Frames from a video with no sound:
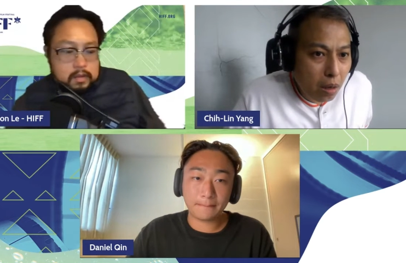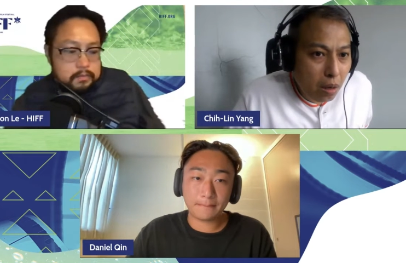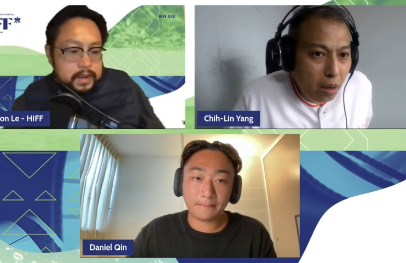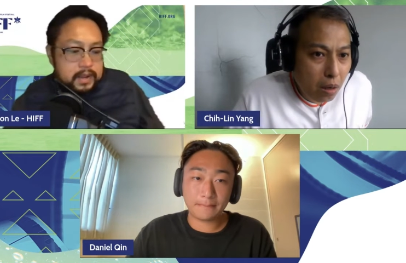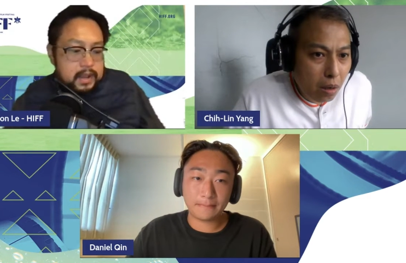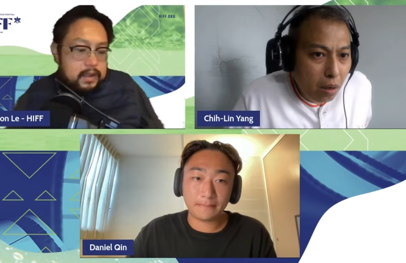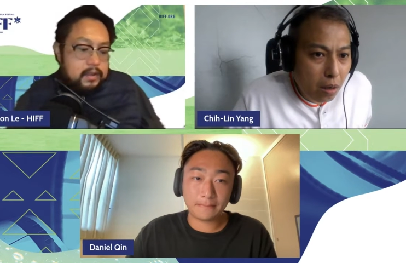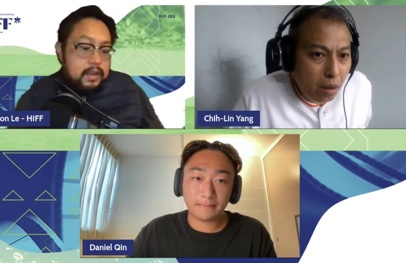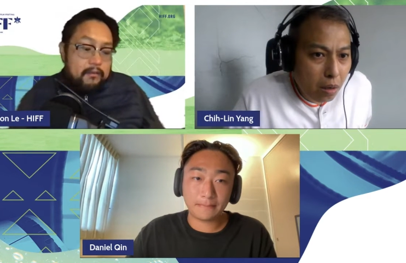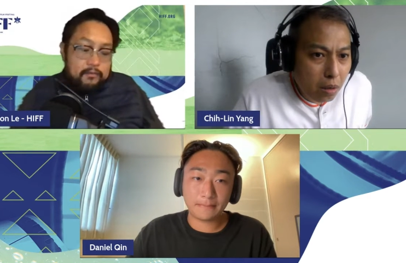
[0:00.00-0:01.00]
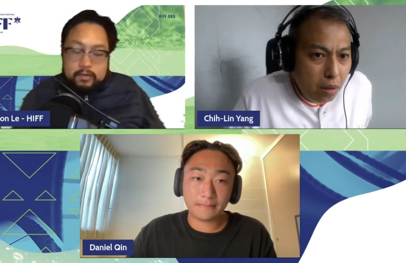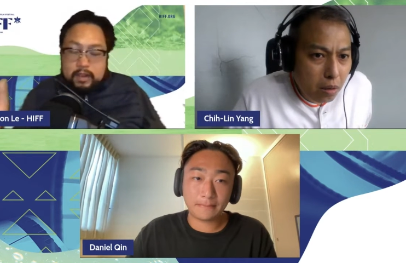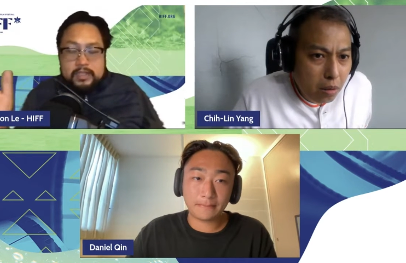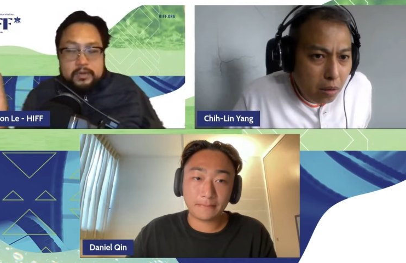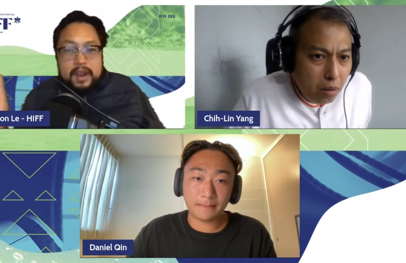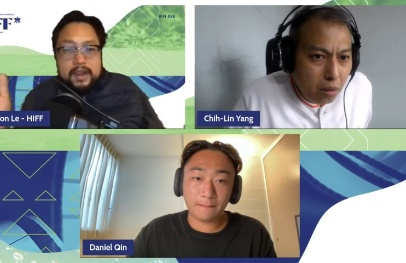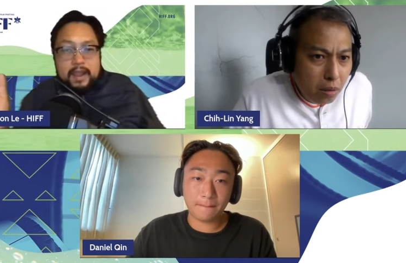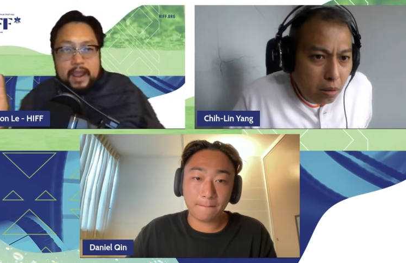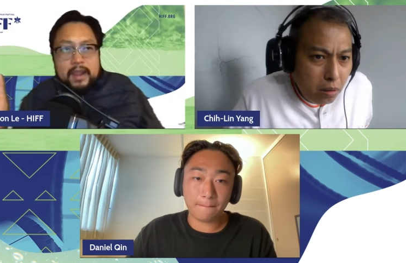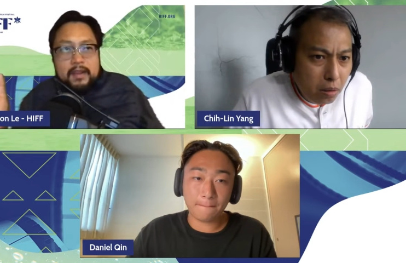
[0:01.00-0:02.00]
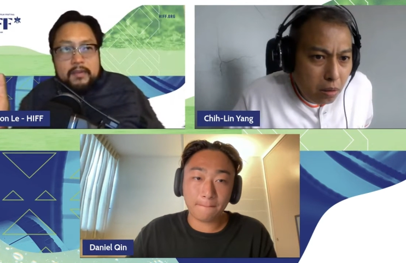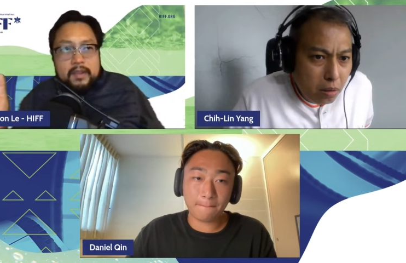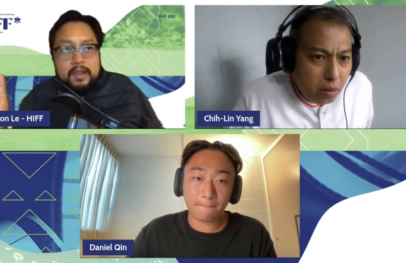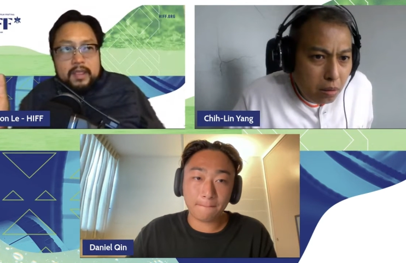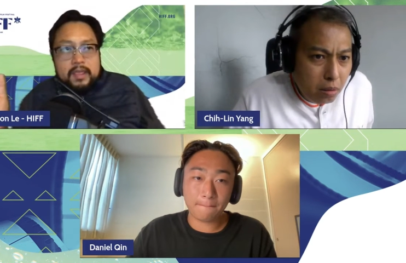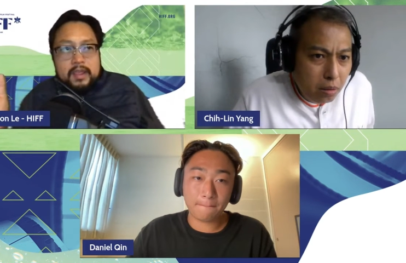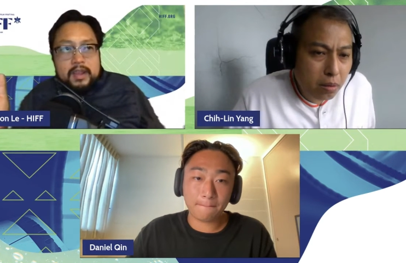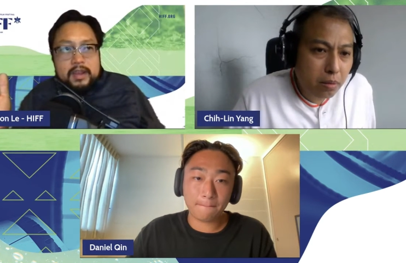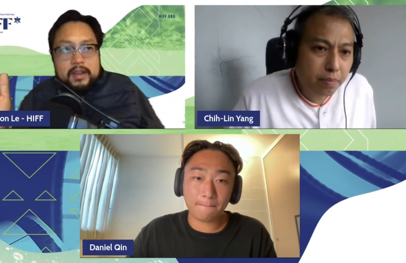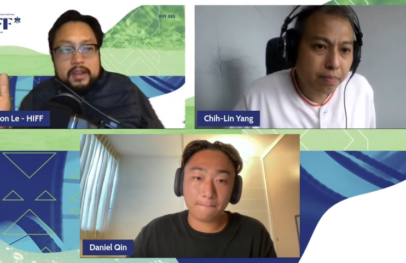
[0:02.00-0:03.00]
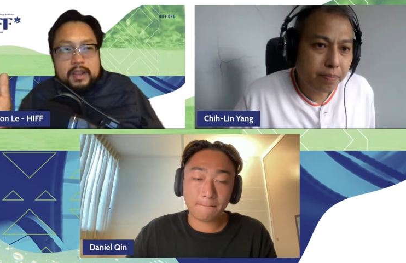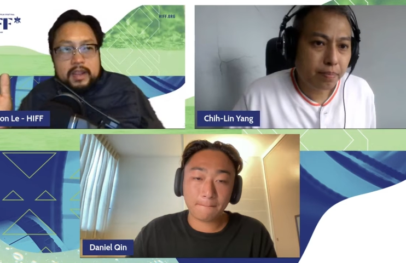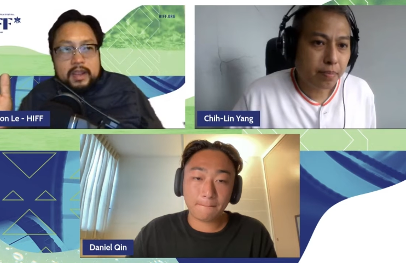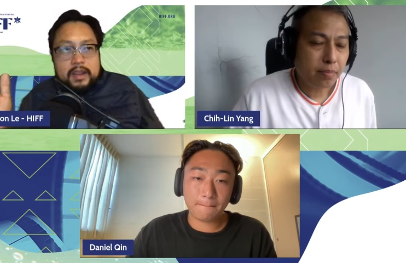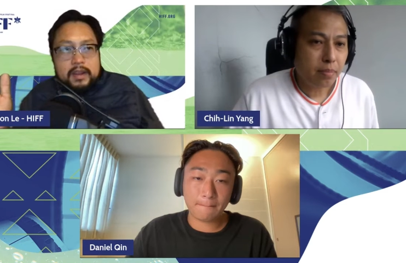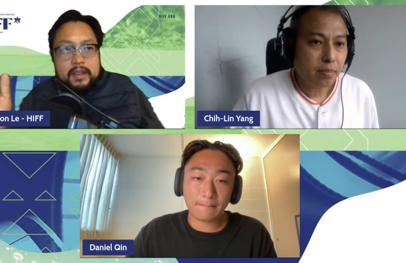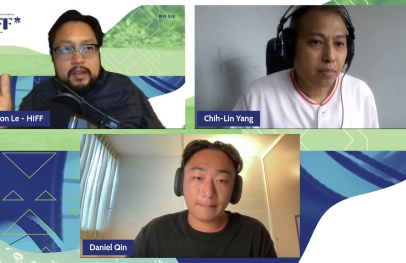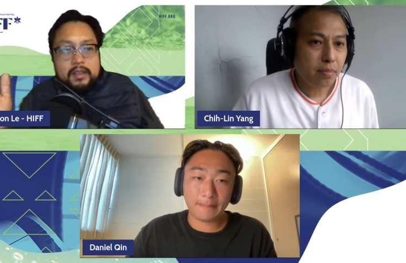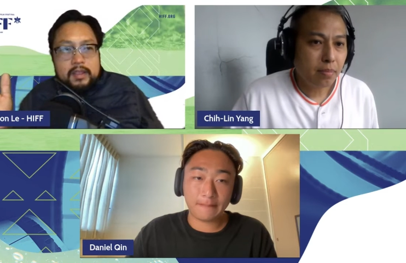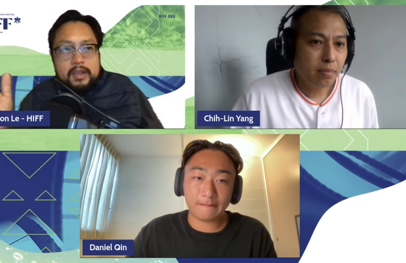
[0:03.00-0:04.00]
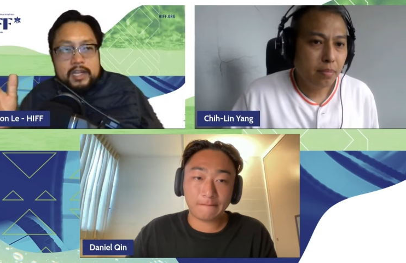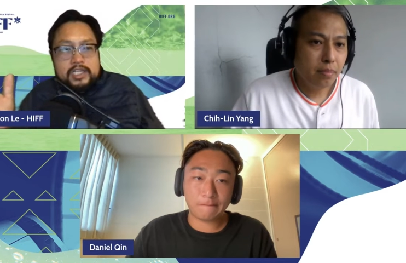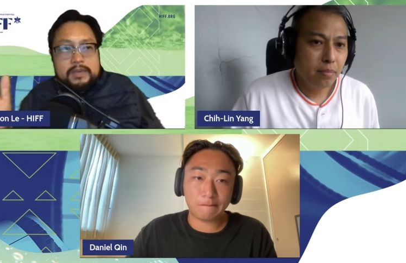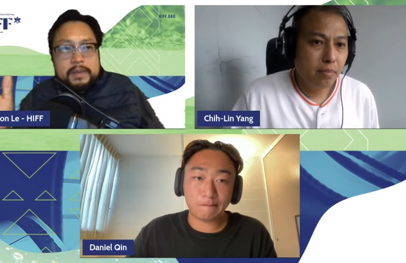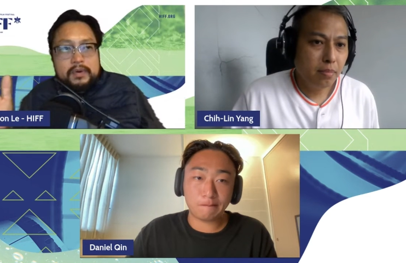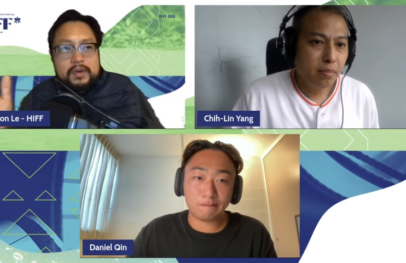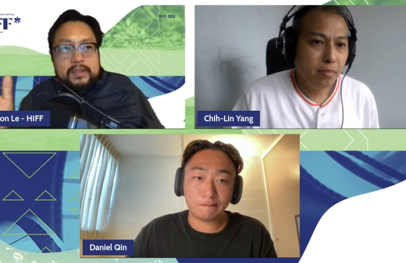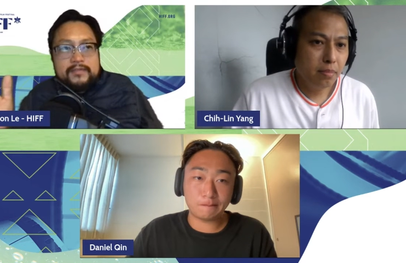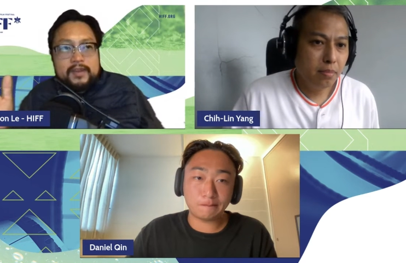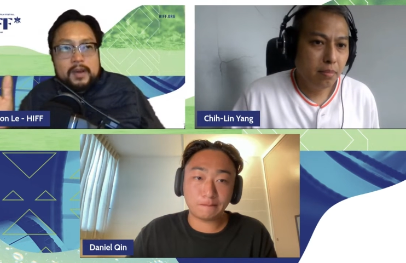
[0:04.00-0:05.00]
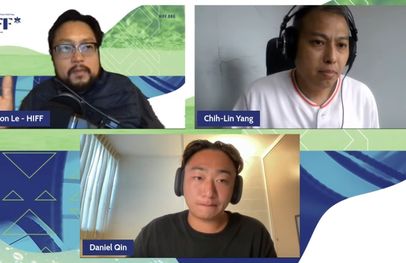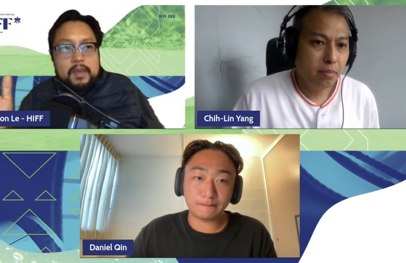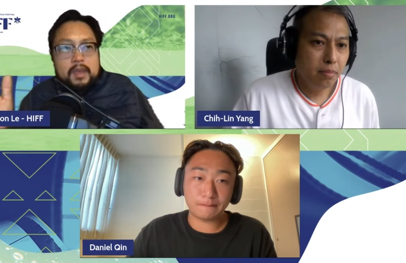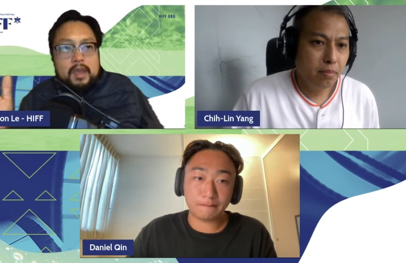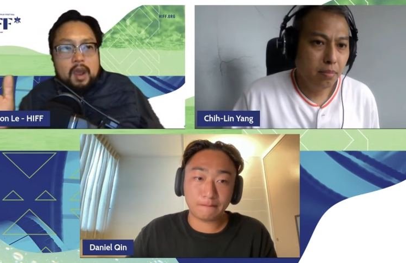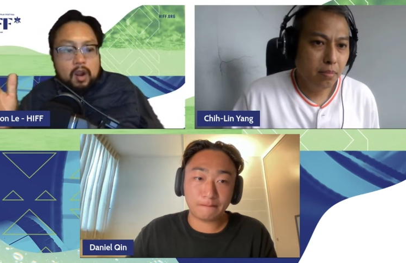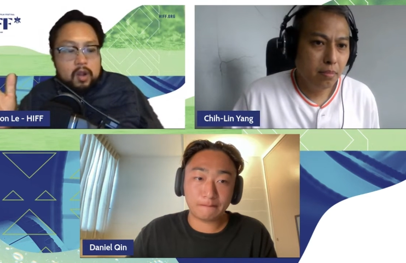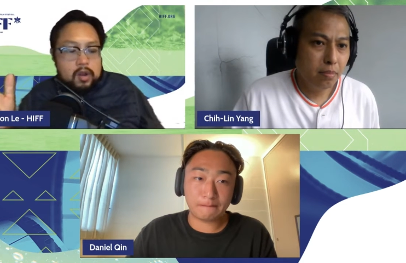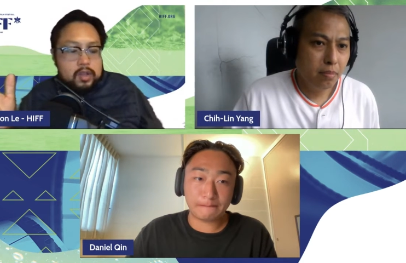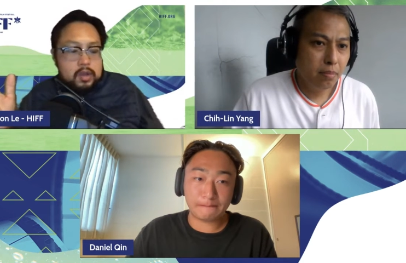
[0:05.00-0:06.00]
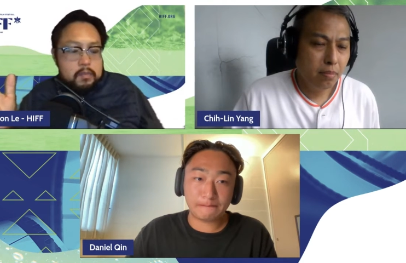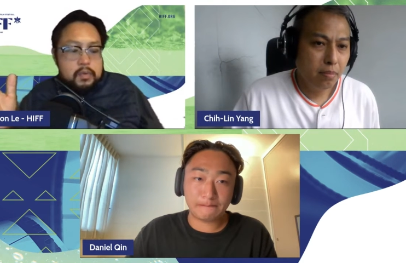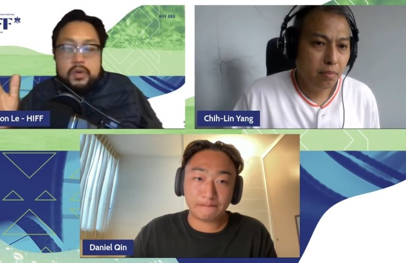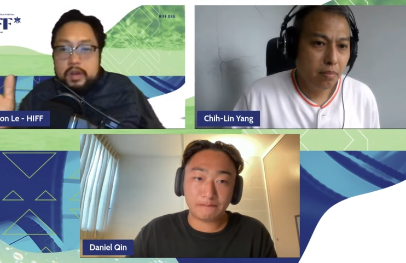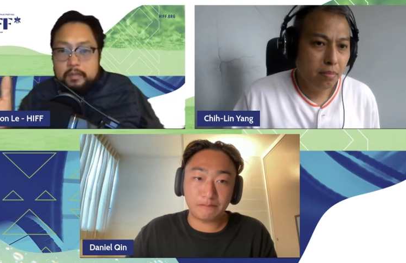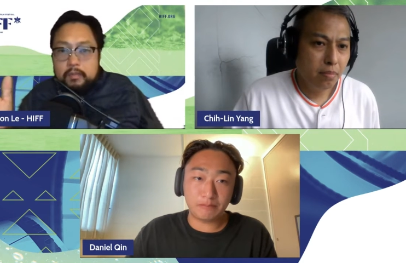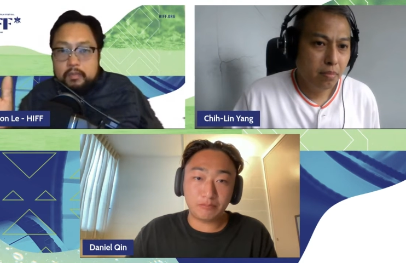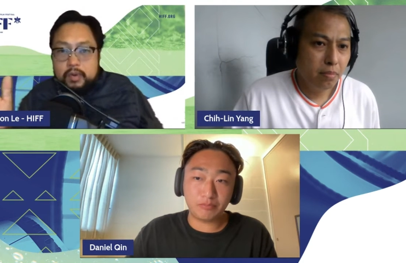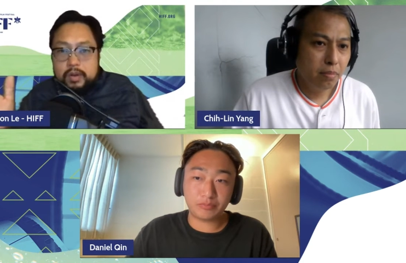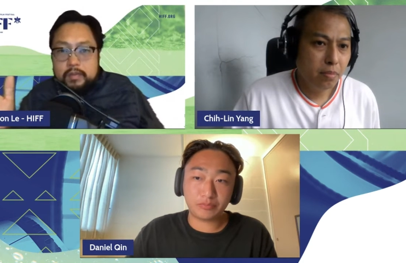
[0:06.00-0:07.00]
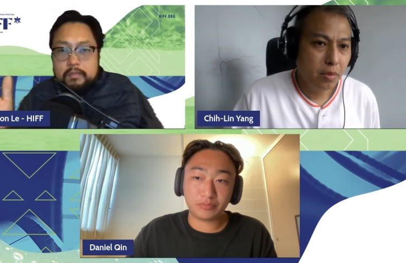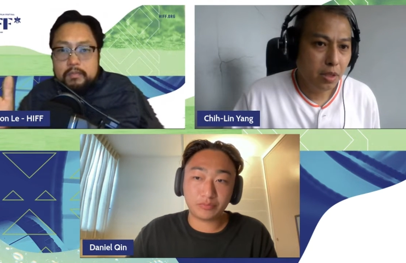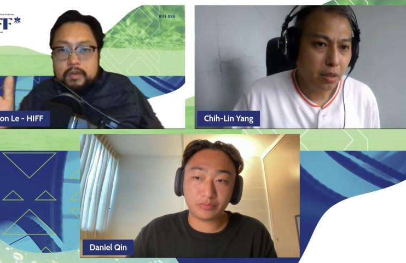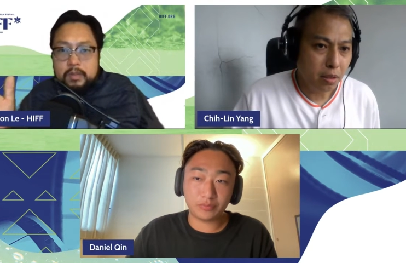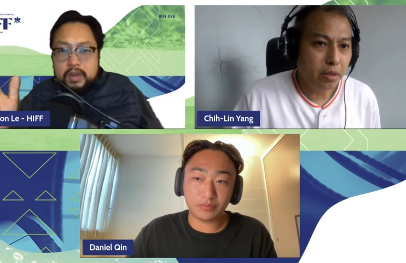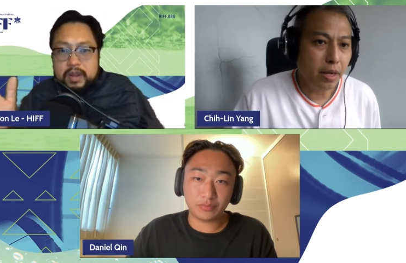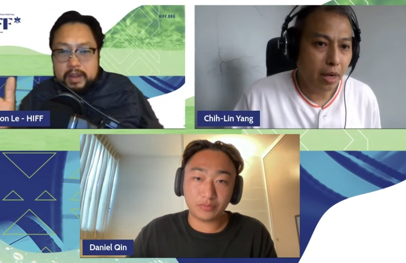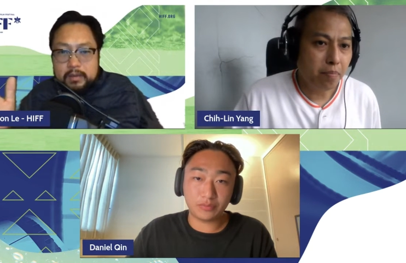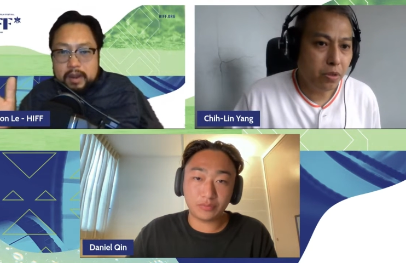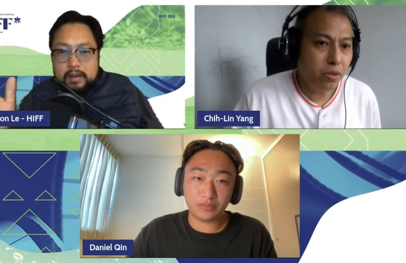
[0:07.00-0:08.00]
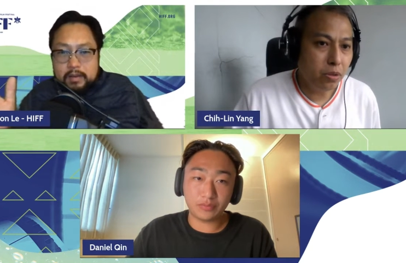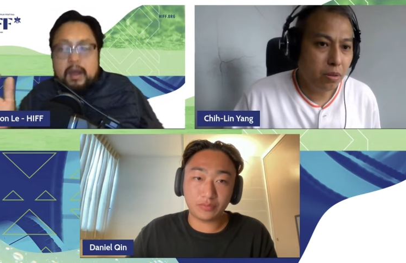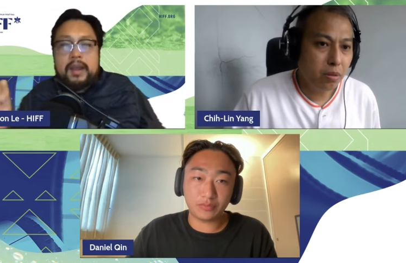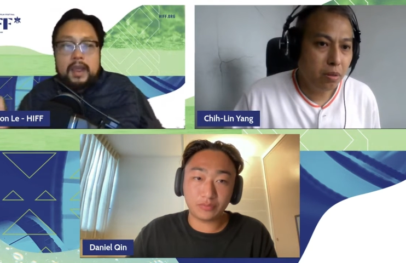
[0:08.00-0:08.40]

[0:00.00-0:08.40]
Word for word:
Speaker 1: But like, yeah, that's great. And then the the the the, the indigenous people in this film are called the Bunun Bunun community. Yeah, right?